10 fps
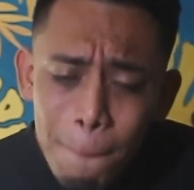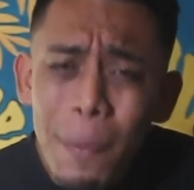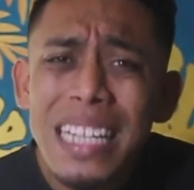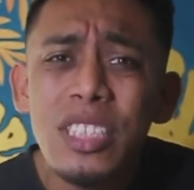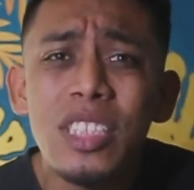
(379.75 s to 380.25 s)

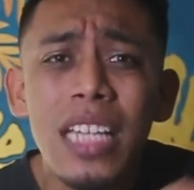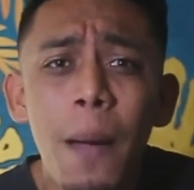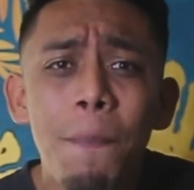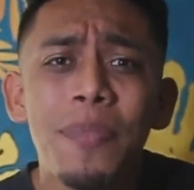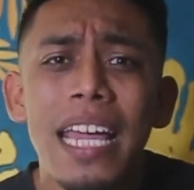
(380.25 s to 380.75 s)
be
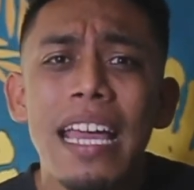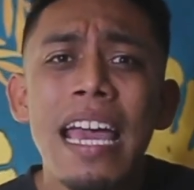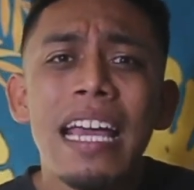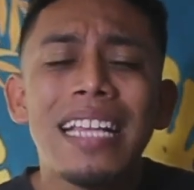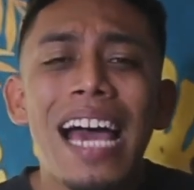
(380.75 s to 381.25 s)
something
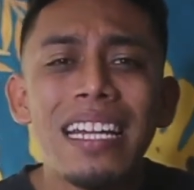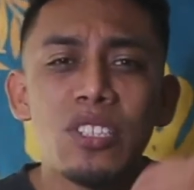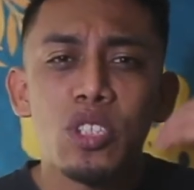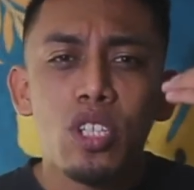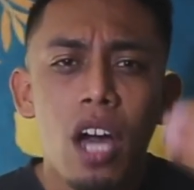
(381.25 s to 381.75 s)
that
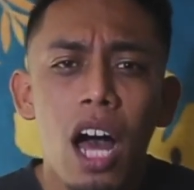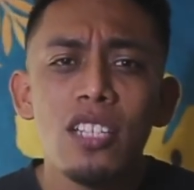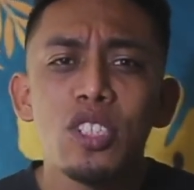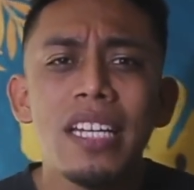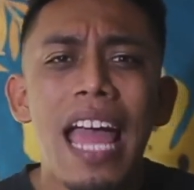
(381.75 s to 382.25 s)
is
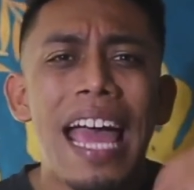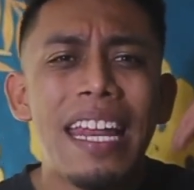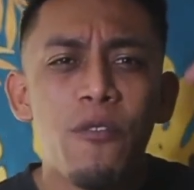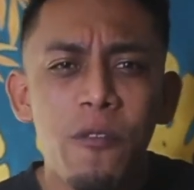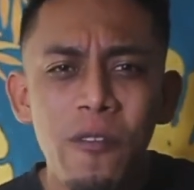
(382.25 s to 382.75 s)
causing
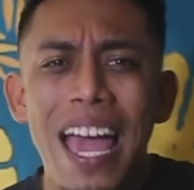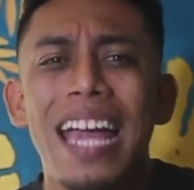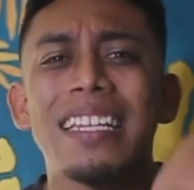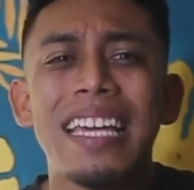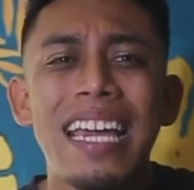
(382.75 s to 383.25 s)
an
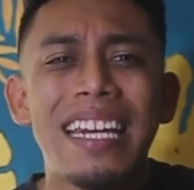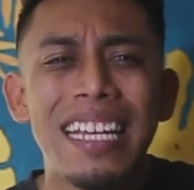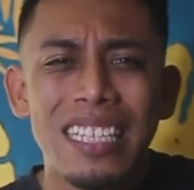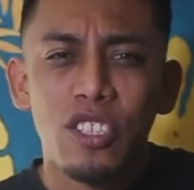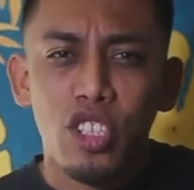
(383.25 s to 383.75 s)
effect
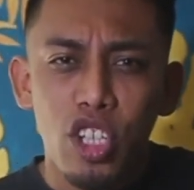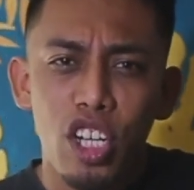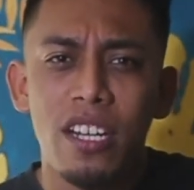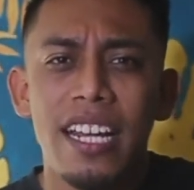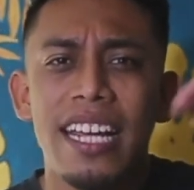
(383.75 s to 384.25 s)
in
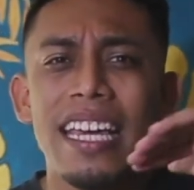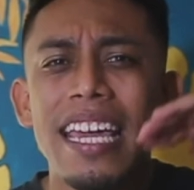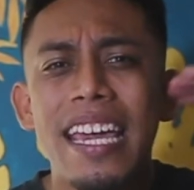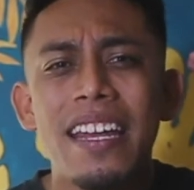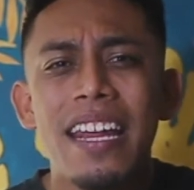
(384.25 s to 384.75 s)

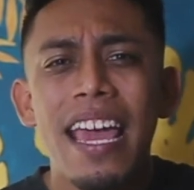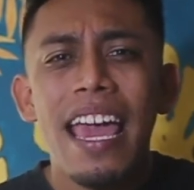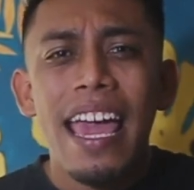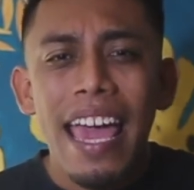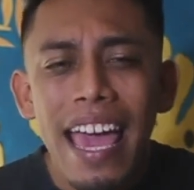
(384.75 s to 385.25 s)
eternity in
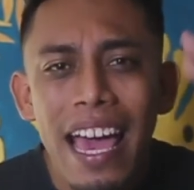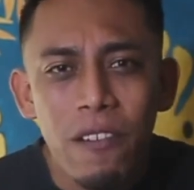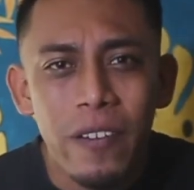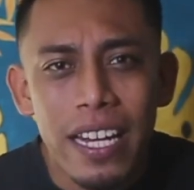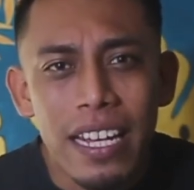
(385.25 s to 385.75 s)

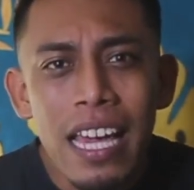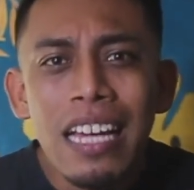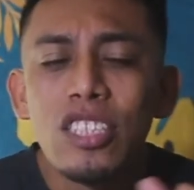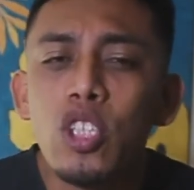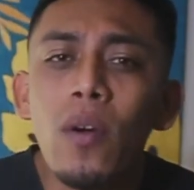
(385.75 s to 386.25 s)
heaven.
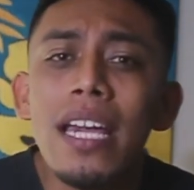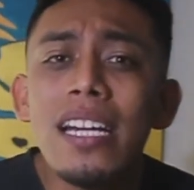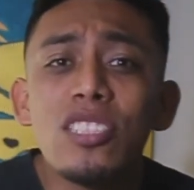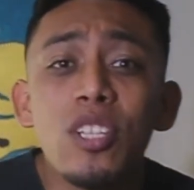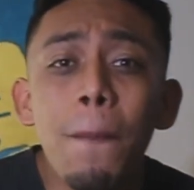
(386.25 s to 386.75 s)
So
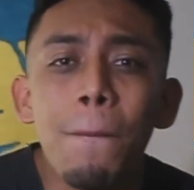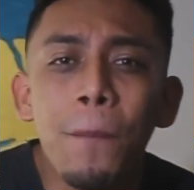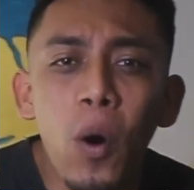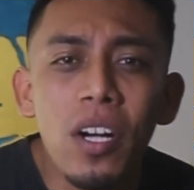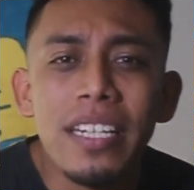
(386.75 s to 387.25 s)
it is
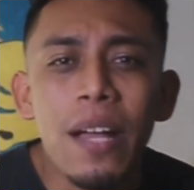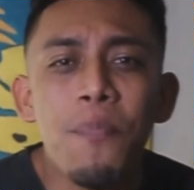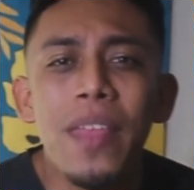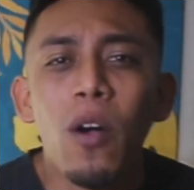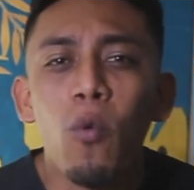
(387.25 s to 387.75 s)

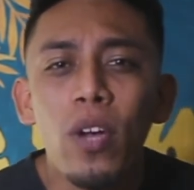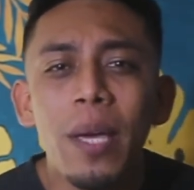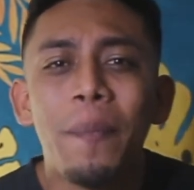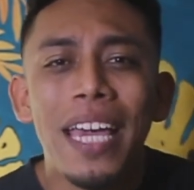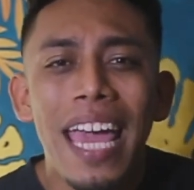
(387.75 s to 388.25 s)
important that
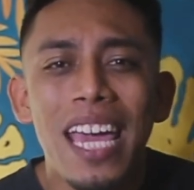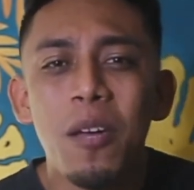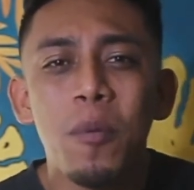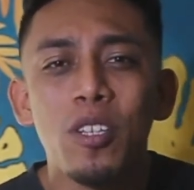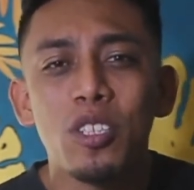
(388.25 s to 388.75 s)
we be
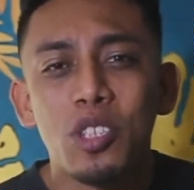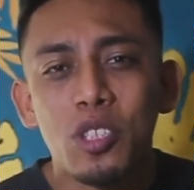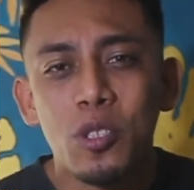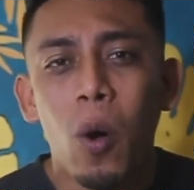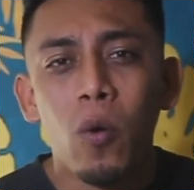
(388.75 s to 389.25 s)
able to
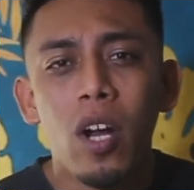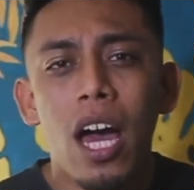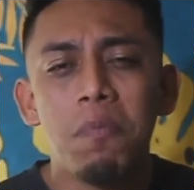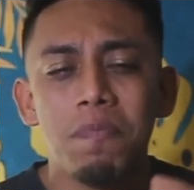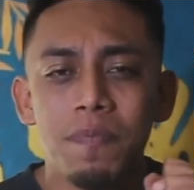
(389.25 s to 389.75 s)
store
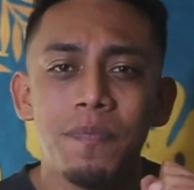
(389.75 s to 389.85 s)
up